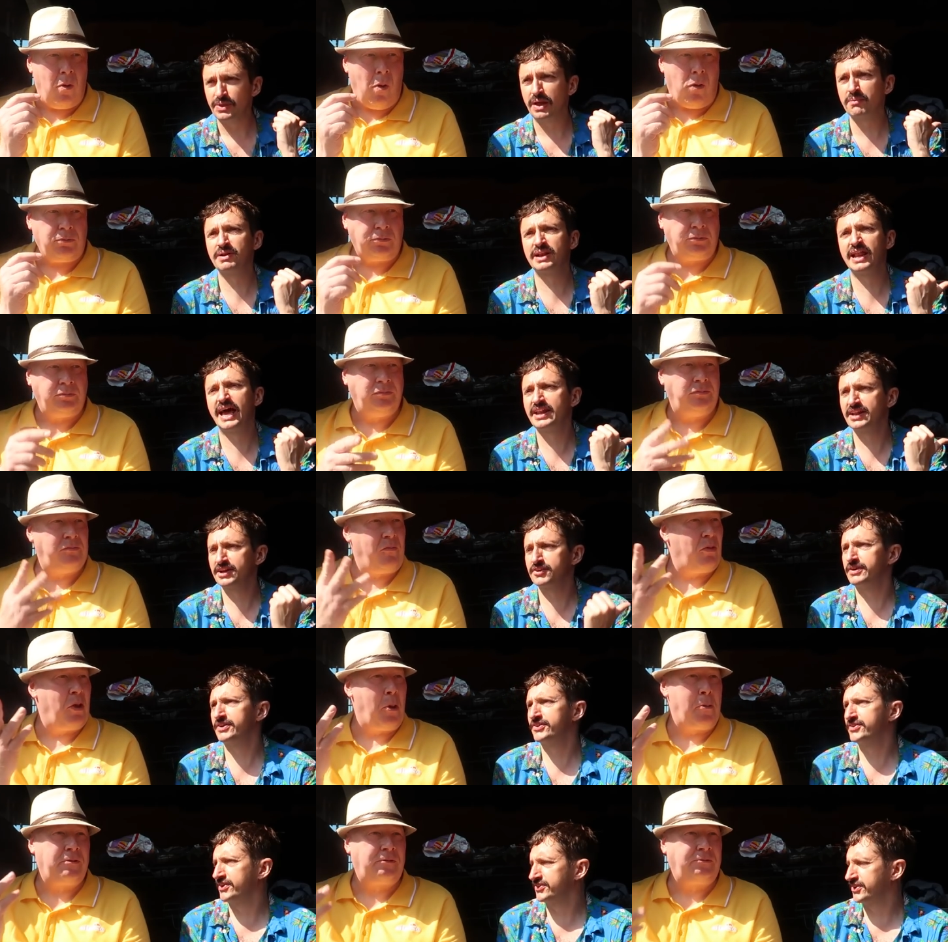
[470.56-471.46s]
Speaker 1: I'm glad I
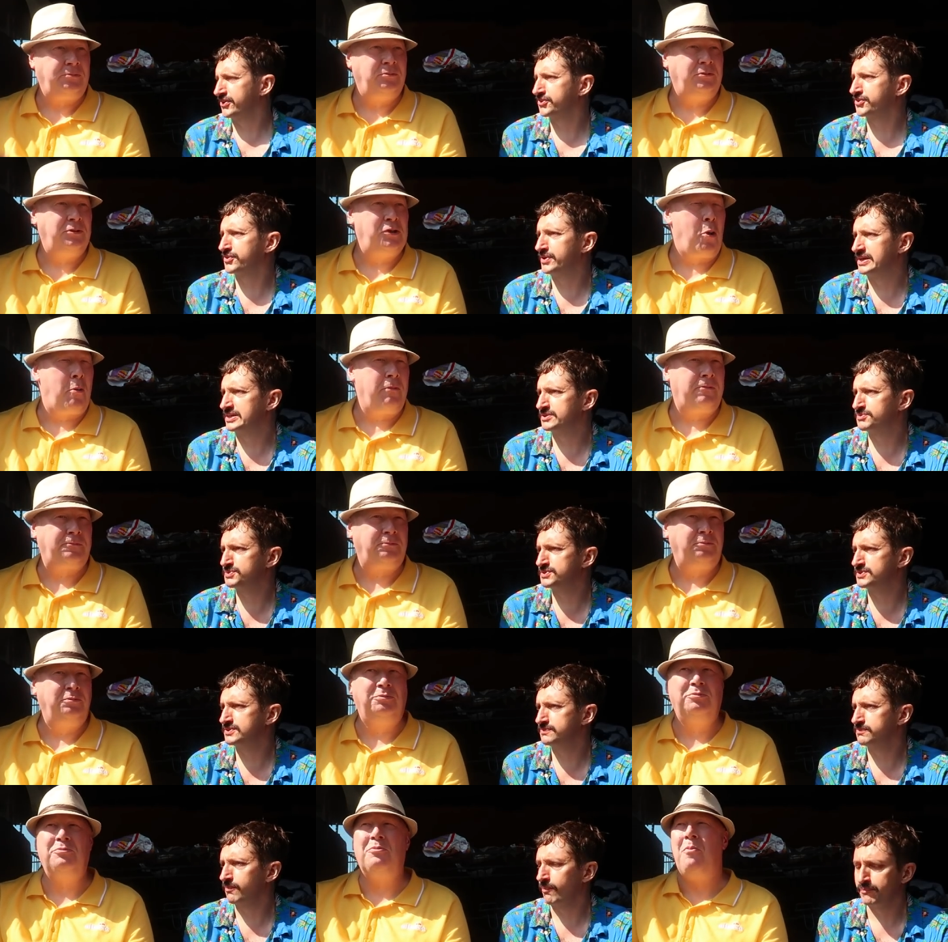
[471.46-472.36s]
criticised those crisps.
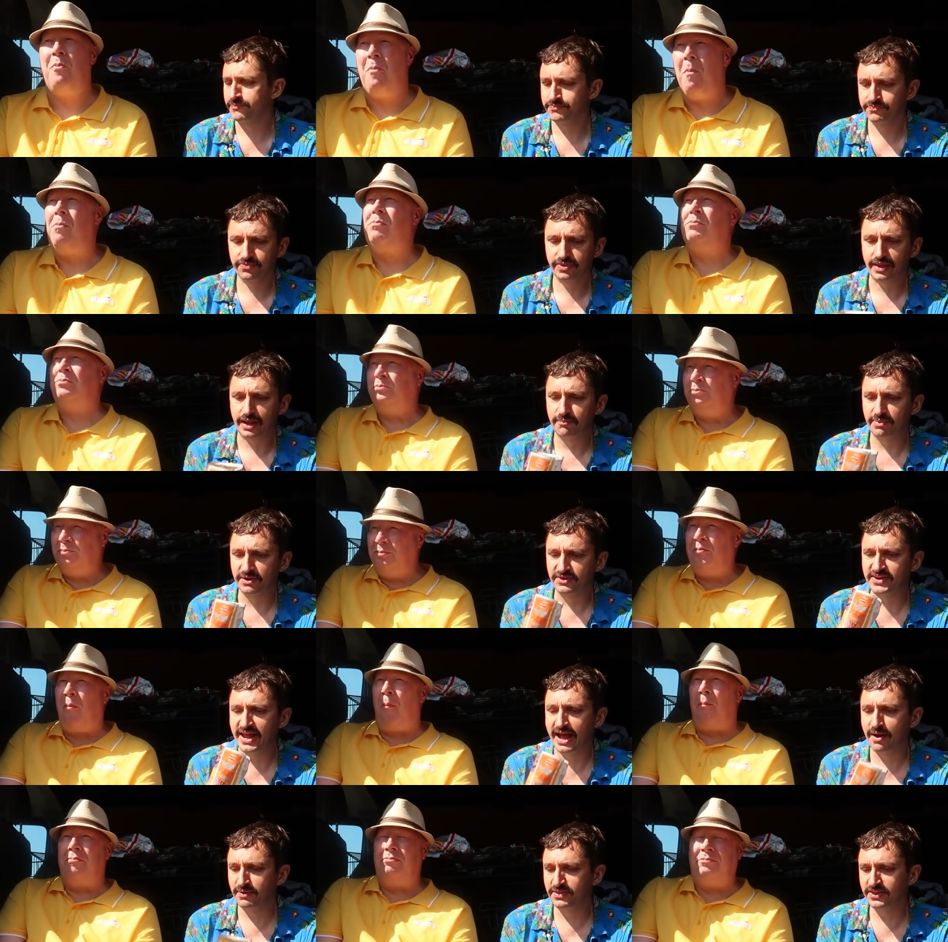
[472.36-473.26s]
Because
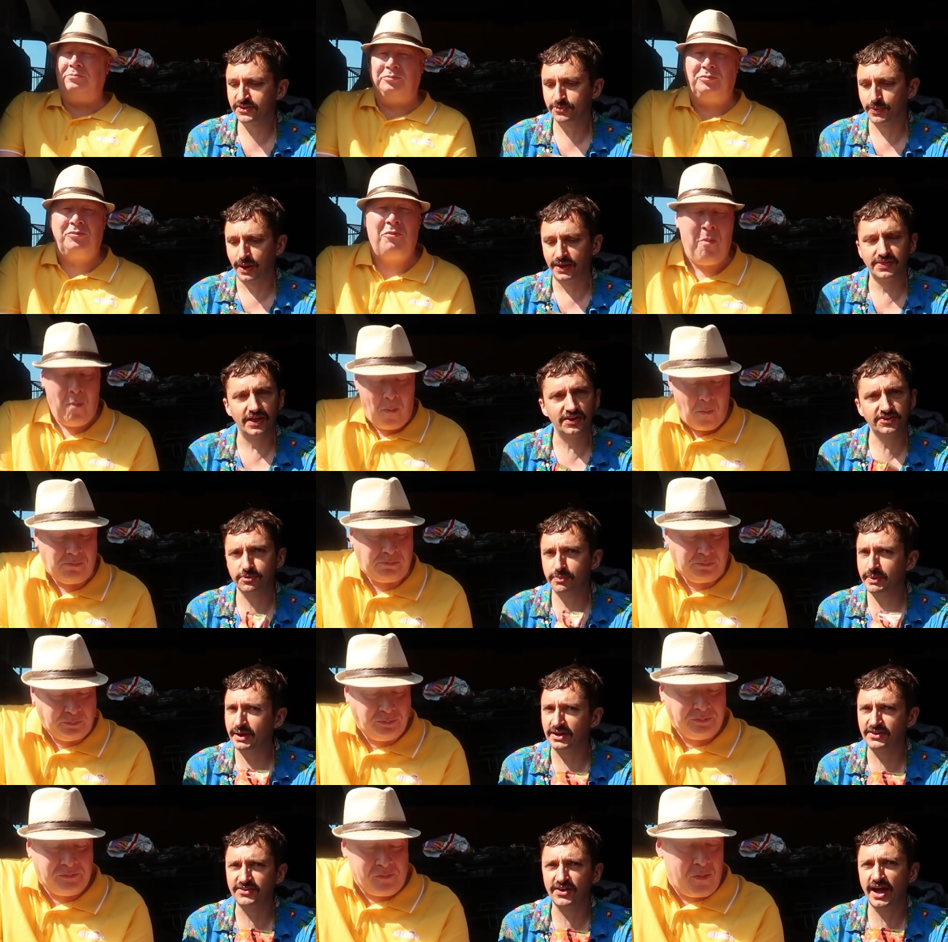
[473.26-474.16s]
now with this one, but to be
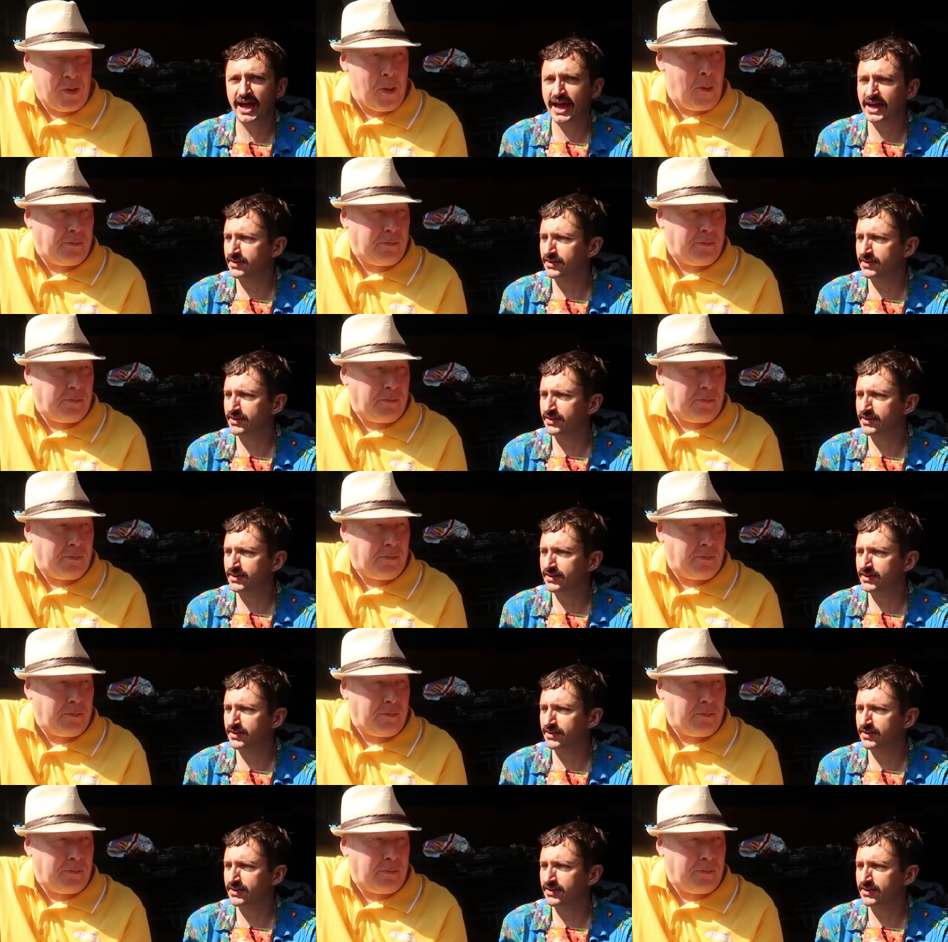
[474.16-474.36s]
honest, I